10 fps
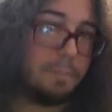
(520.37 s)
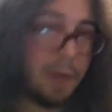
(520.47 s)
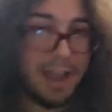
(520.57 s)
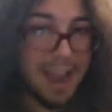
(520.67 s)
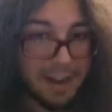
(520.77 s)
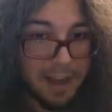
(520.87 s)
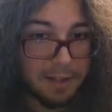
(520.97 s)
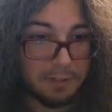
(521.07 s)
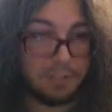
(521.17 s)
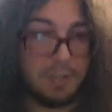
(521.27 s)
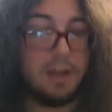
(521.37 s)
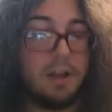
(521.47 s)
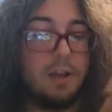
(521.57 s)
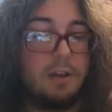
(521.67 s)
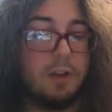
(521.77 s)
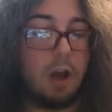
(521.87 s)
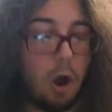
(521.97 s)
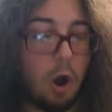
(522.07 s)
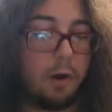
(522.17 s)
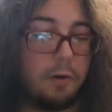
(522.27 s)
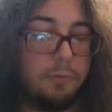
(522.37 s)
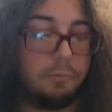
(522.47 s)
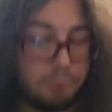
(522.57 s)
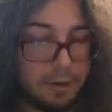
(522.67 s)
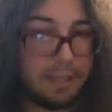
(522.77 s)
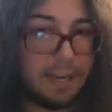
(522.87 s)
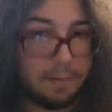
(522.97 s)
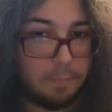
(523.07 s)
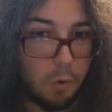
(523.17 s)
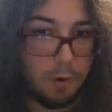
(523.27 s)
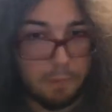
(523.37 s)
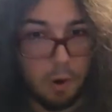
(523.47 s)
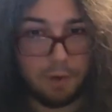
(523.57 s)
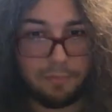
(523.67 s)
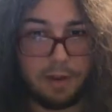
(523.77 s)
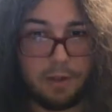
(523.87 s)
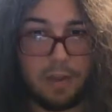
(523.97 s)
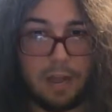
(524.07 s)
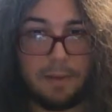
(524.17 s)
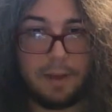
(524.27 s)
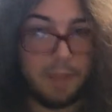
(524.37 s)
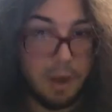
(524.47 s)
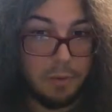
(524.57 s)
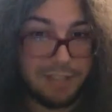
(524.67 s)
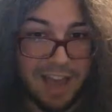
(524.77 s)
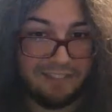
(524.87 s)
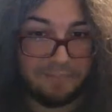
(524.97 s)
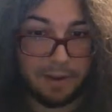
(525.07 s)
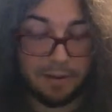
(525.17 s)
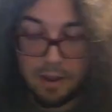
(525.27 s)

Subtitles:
But handhelds are really an important part of video gaming, and they always have been.